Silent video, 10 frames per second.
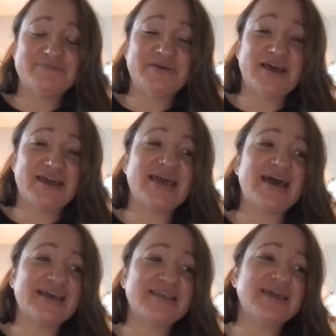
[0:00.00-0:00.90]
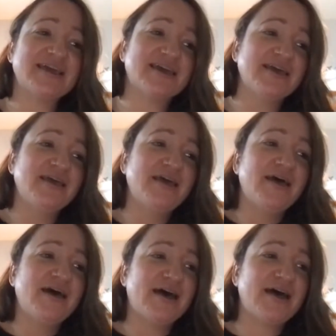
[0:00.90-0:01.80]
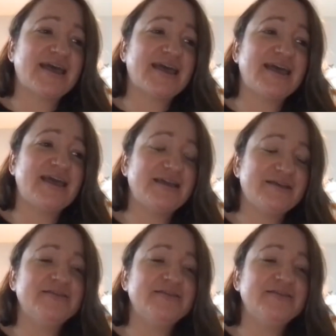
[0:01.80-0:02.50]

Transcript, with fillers: But yeah, I think I